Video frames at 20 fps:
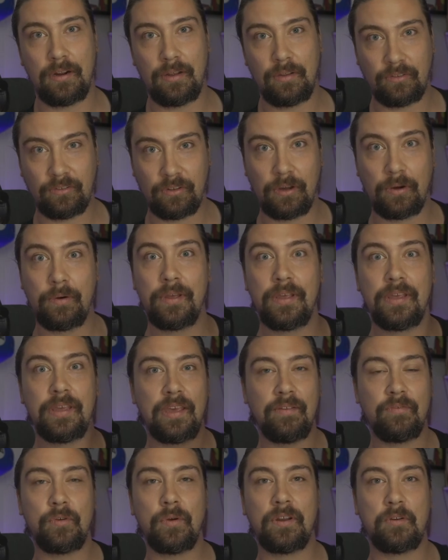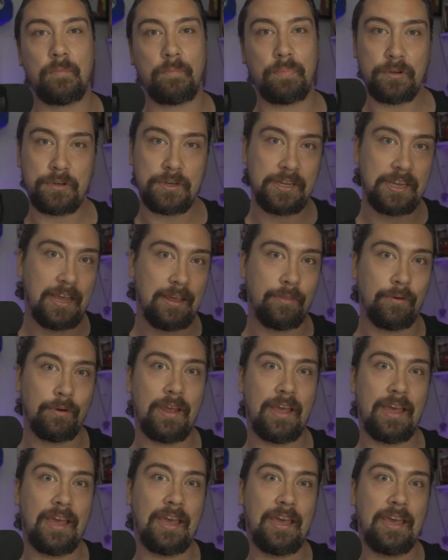so if you had to put together
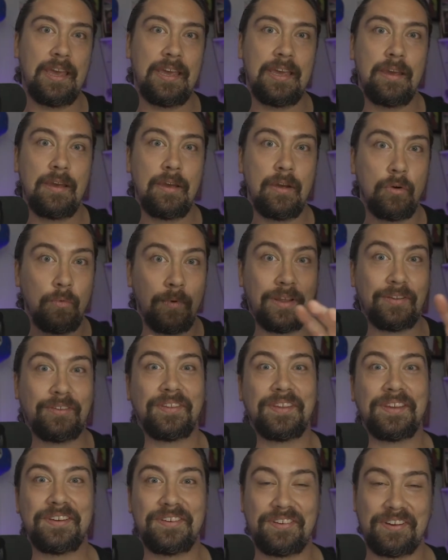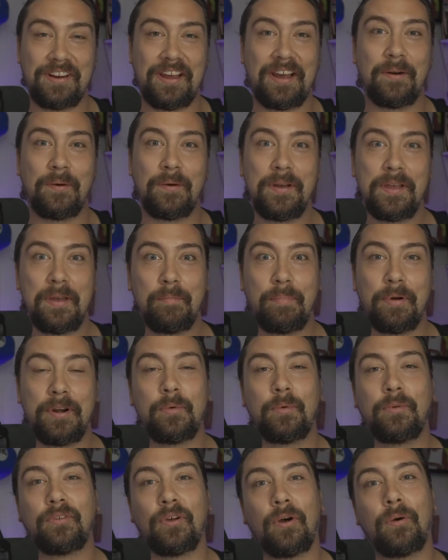a wrestling show, but it
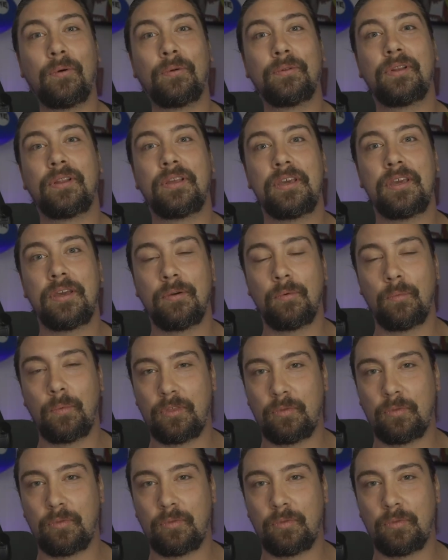was only with